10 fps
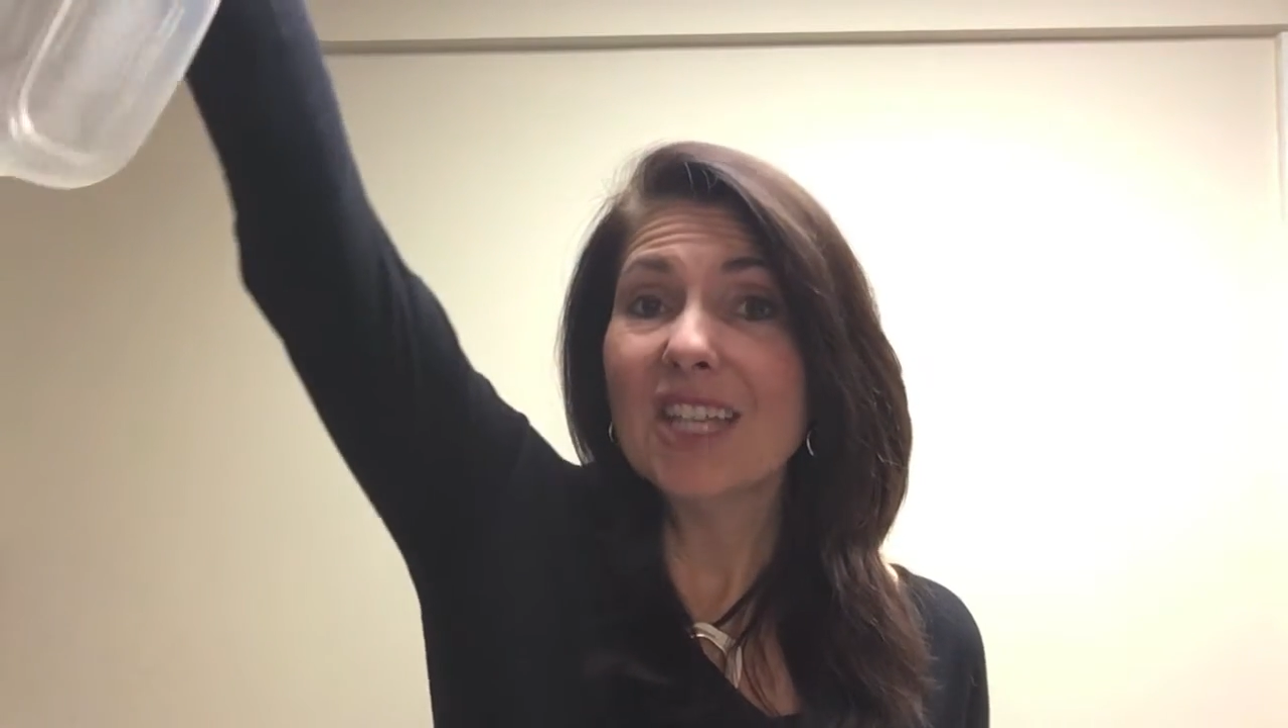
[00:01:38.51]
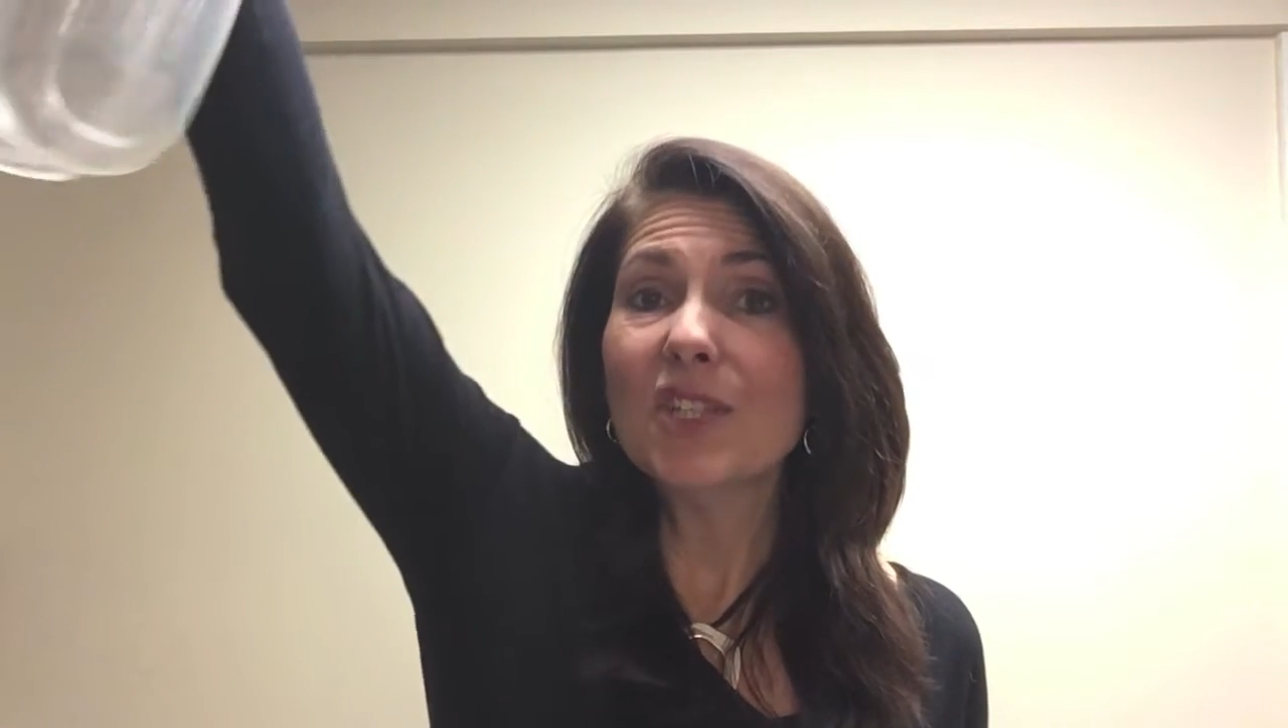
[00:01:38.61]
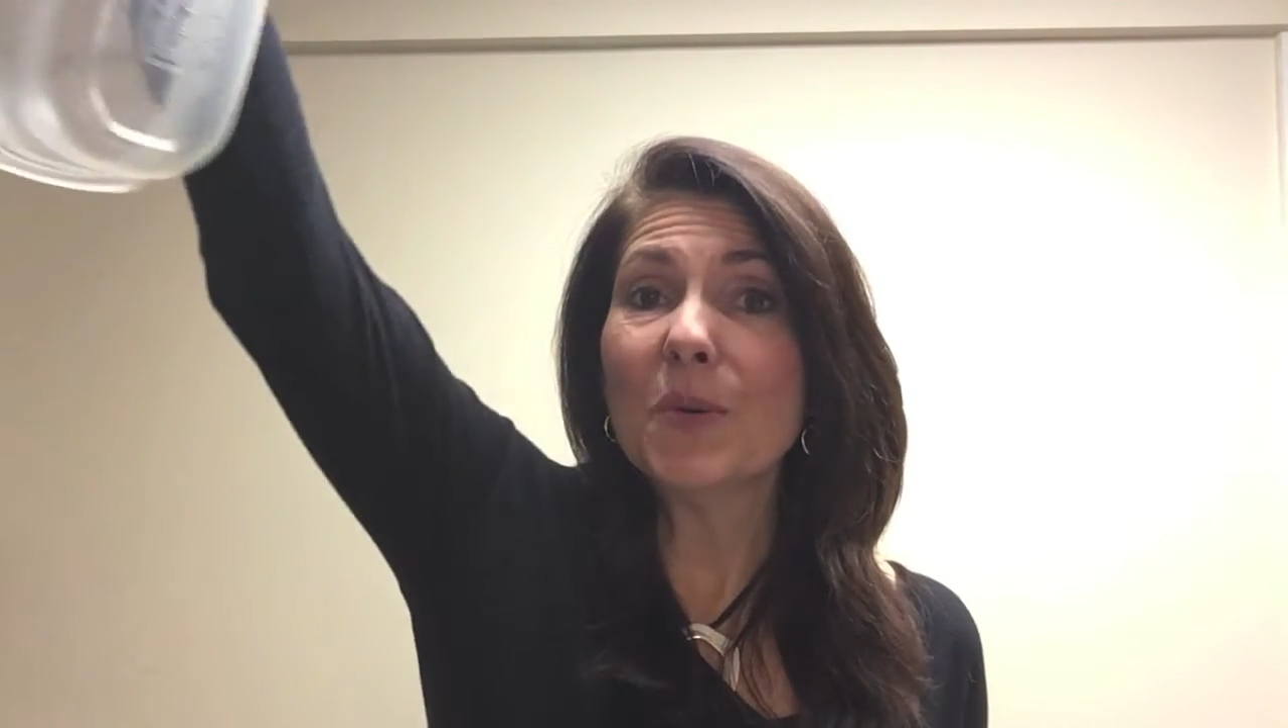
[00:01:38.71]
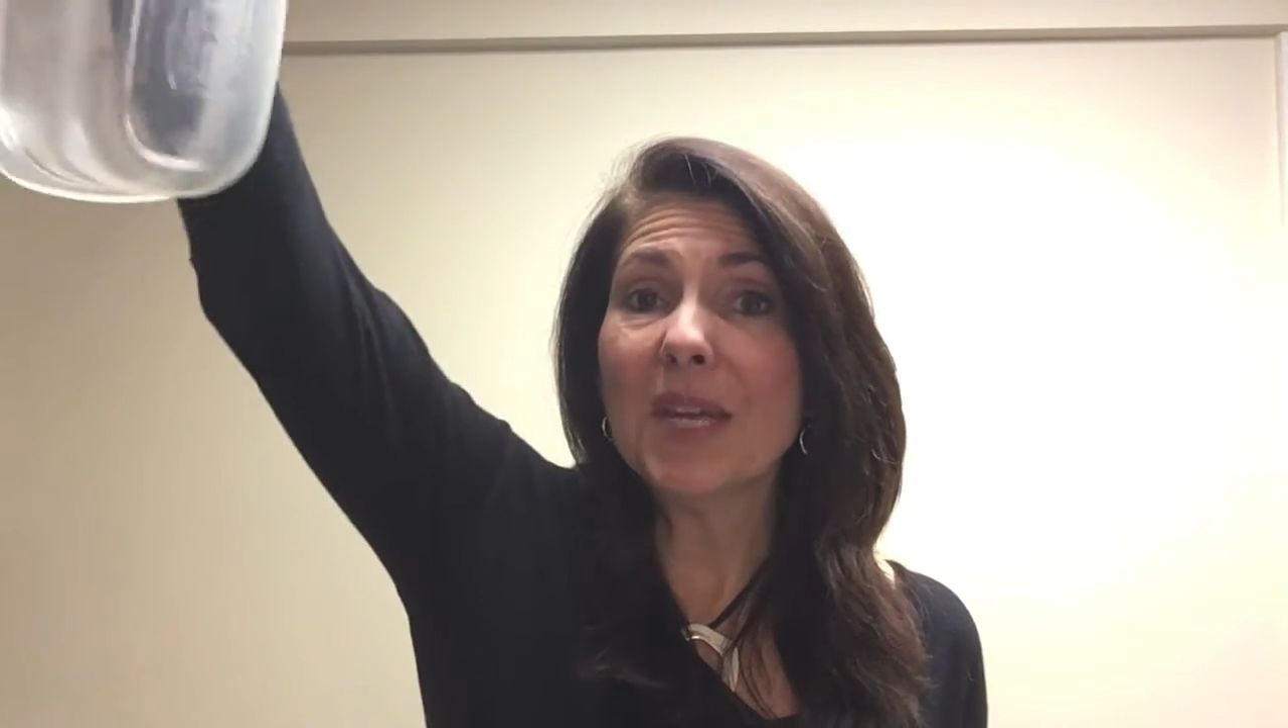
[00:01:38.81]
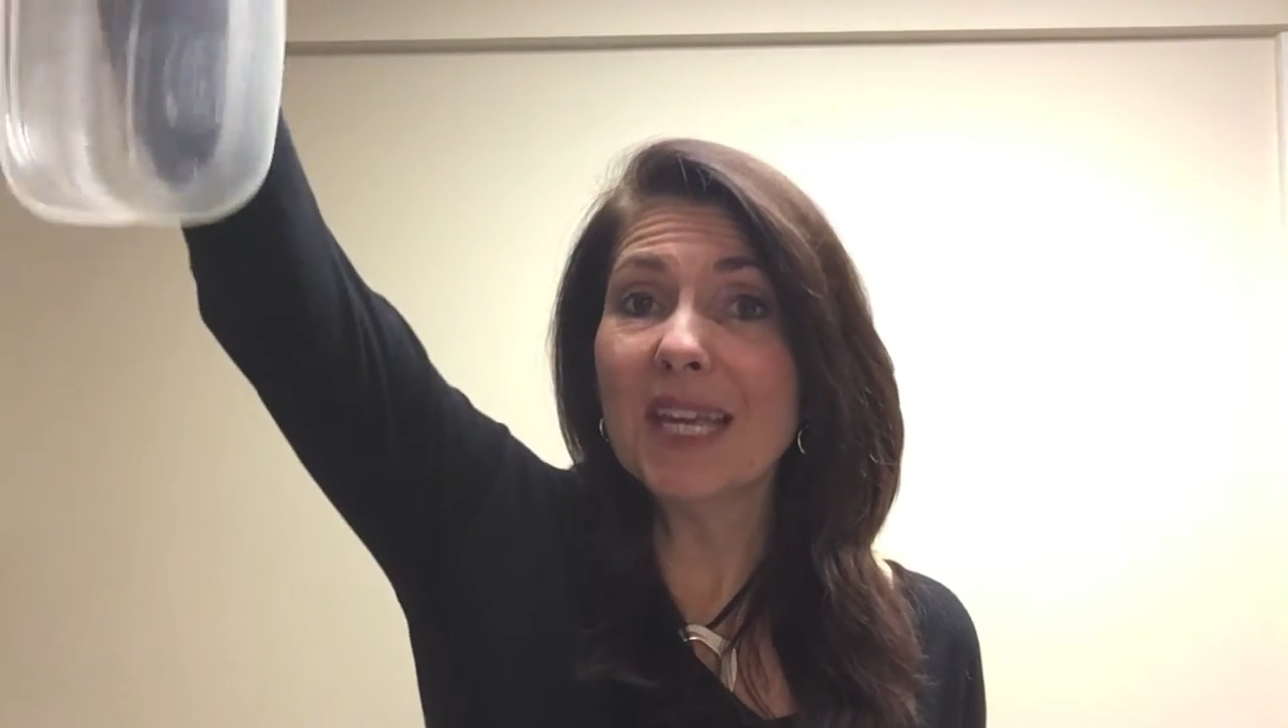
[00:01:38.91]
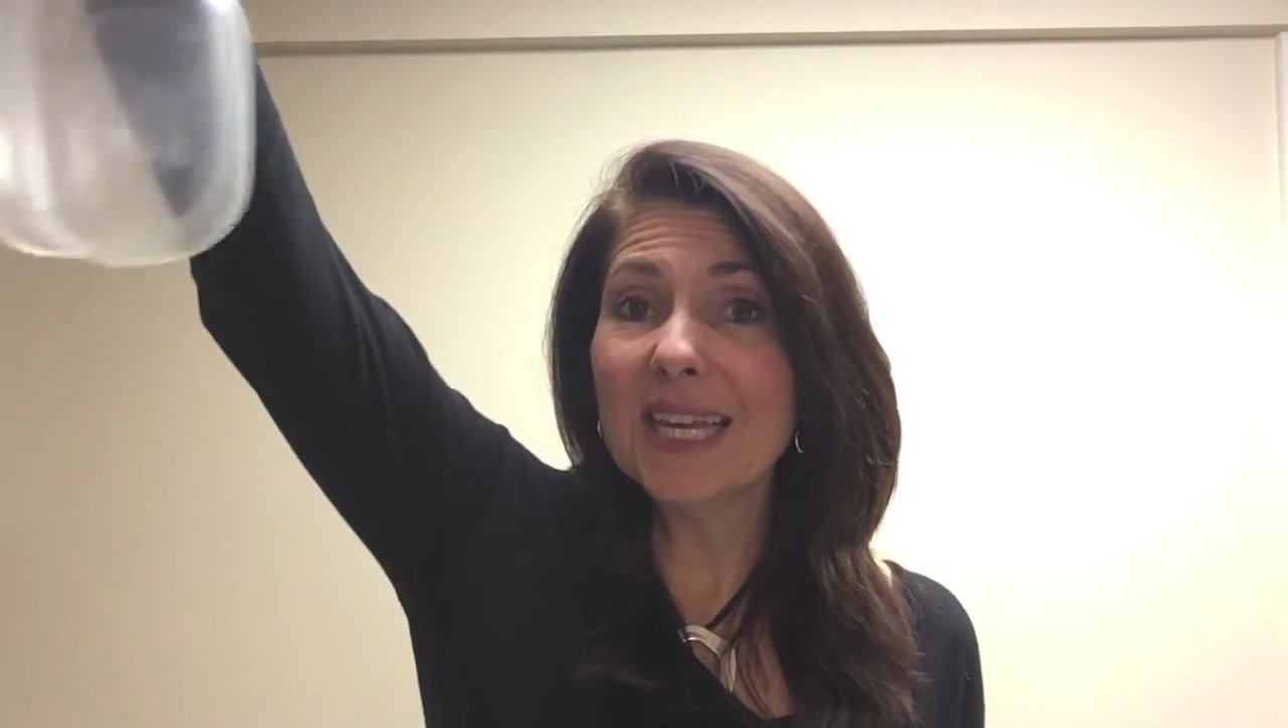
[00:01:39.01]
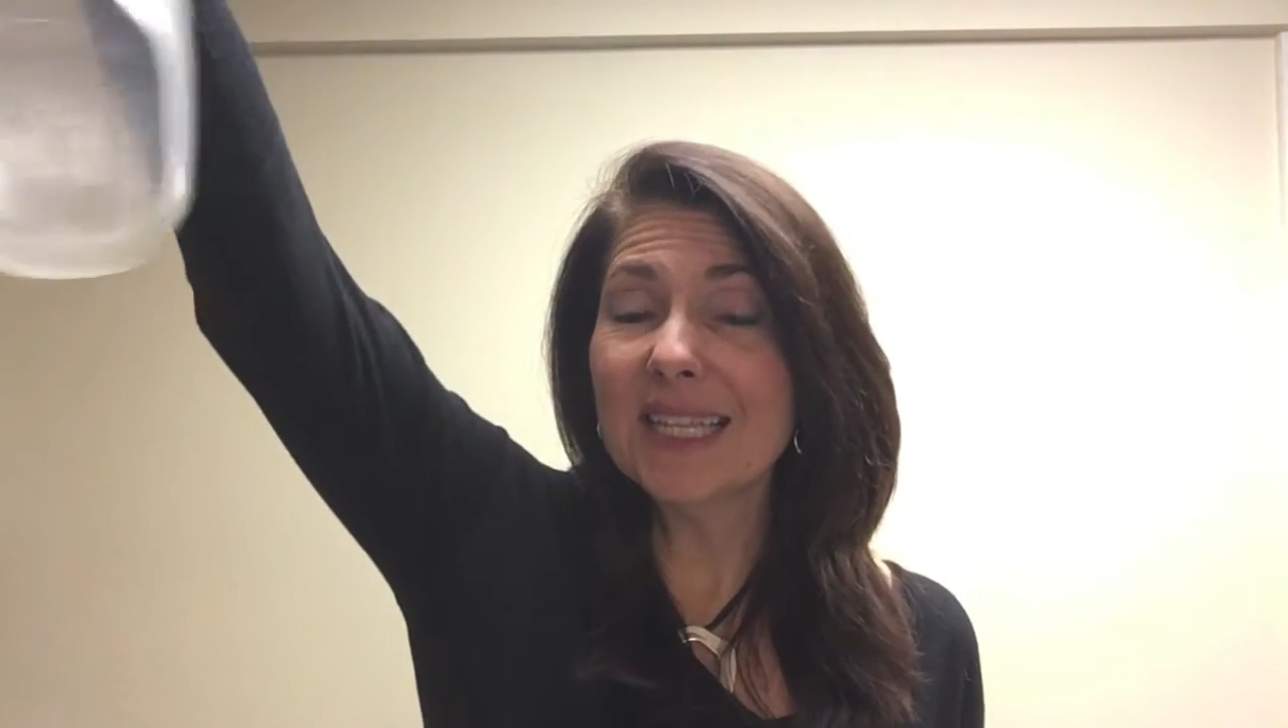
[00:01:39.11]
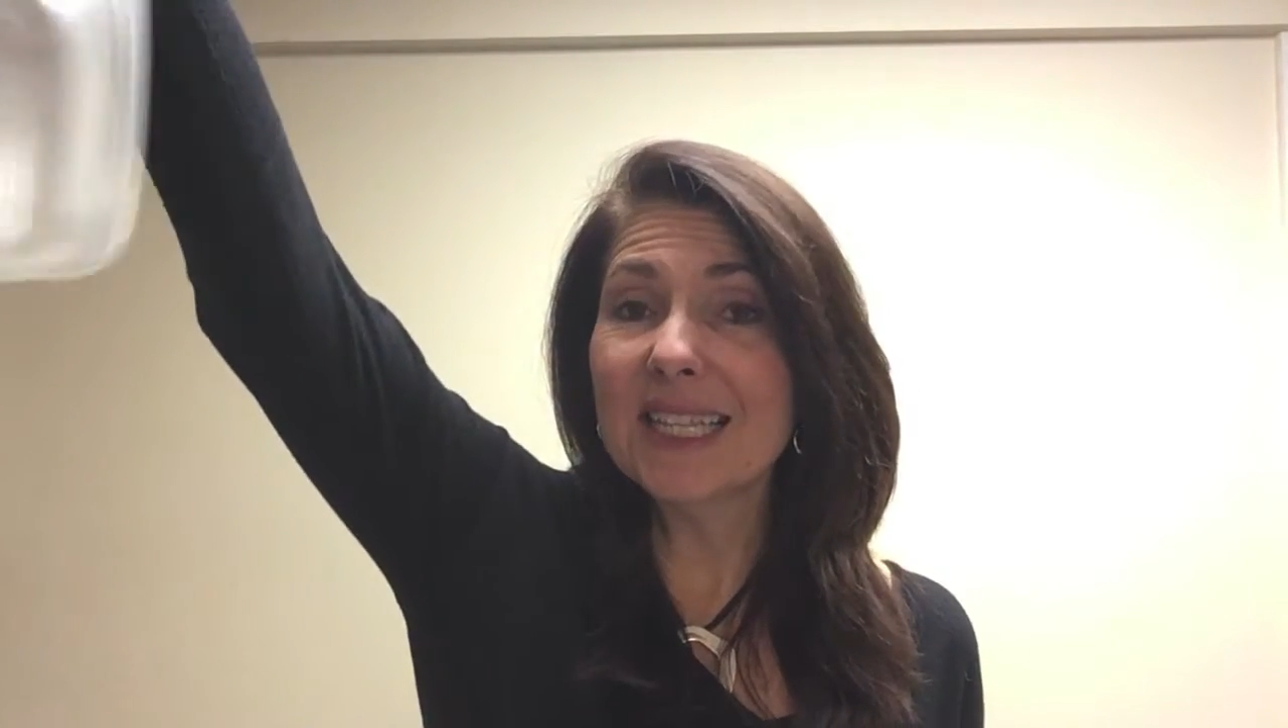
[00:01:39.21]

to hit